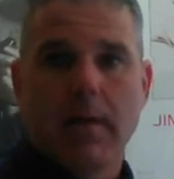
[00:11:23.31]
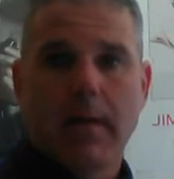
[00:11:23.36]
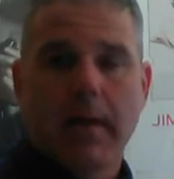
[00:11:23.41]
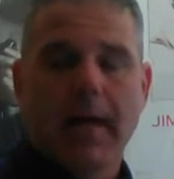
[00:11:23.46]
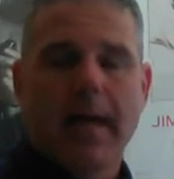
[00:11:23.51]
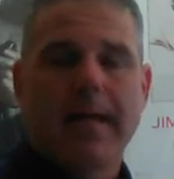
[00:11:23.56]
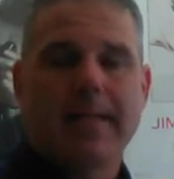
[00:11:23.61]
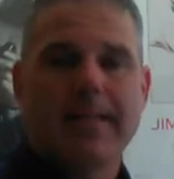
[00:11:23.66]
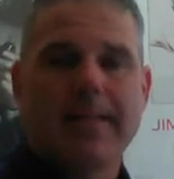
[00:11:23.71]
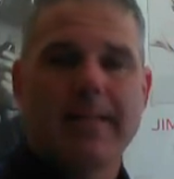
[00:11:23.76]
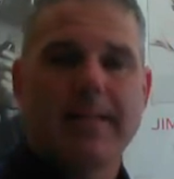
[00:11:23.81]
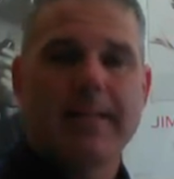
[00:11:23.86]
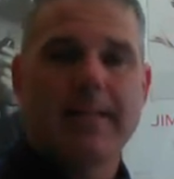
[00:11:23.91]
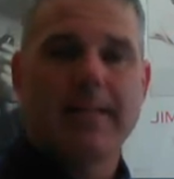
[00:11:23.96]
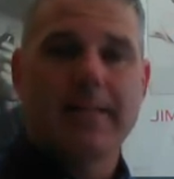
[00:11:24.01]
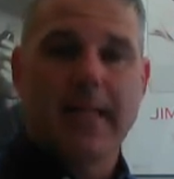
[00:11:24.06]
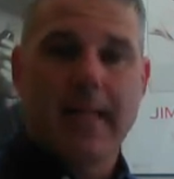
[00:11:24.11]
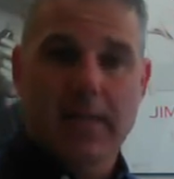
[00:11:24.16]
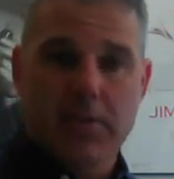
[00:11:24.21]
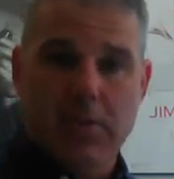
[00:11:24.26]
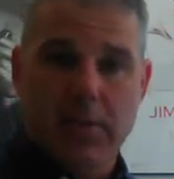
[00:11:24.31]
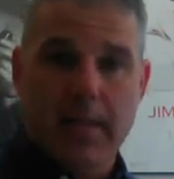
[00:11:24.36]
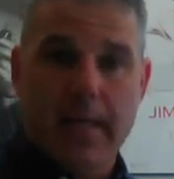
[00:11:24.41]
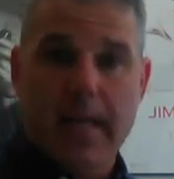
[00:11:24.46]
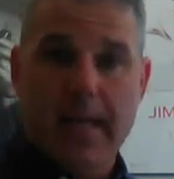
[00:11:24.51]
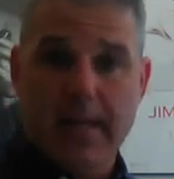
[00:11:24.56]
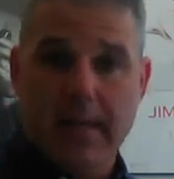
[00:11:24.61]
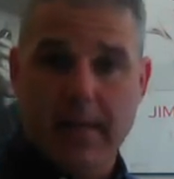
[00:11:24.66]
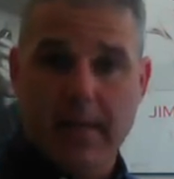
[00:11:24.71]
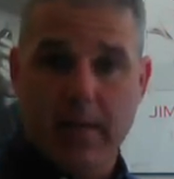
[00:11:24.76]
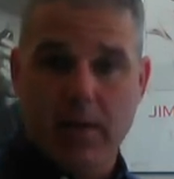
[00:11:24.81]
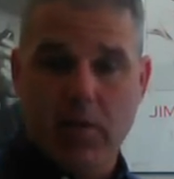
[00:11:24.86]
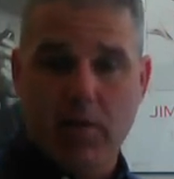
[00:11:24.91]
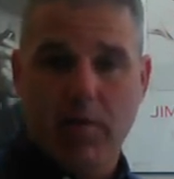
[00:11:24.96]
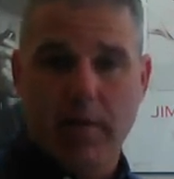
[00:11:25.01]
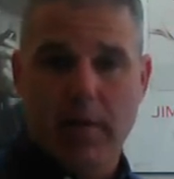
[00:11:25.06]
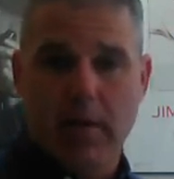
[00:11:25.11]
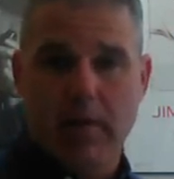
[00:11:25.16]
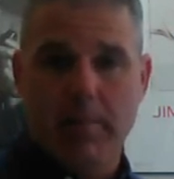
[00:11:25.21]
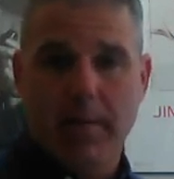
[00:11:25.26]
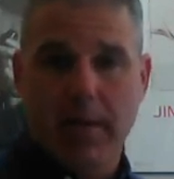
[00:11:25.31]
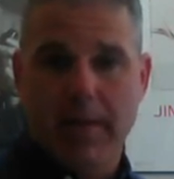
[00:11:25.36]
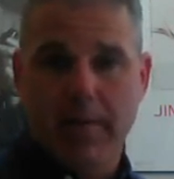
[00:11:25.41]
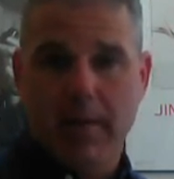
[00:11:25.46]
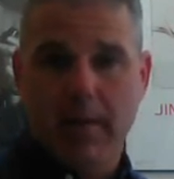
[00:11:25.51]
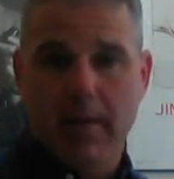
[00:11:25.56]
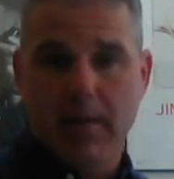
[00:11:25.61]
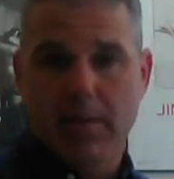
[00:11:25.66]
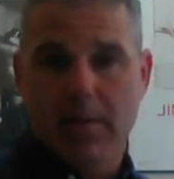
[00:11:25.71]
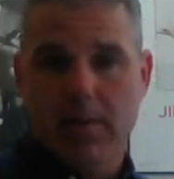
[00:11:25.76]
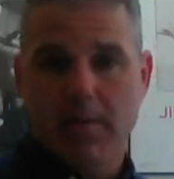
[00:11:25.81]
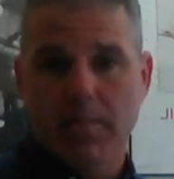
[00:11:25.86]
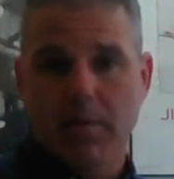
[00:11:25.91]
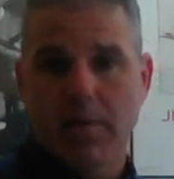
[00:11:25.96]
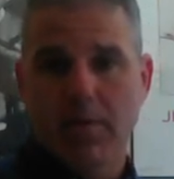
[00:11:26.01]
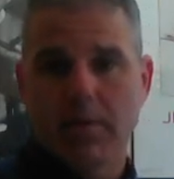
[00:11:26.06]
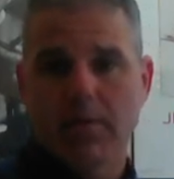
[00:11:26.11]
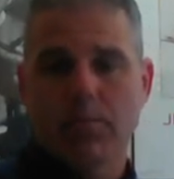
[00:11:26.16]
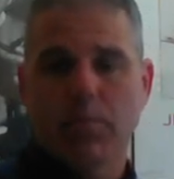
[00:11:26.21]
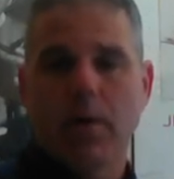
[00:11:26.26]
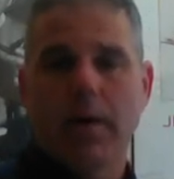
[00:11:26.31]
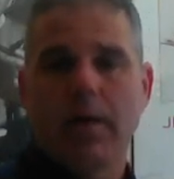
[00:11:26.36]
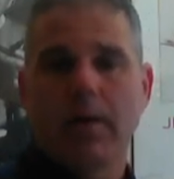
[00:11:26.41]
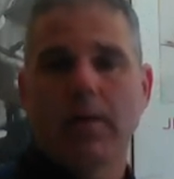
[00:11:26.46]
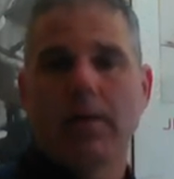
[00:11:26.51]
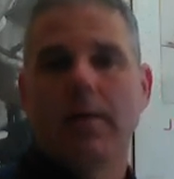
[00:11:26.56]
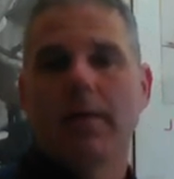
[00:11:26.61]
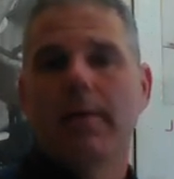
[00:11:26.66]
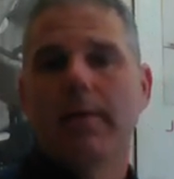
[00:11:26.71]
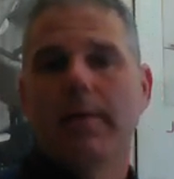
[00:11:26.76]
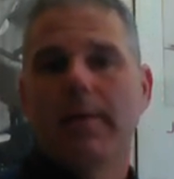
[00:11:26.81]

content is actually added and created by the customer as well.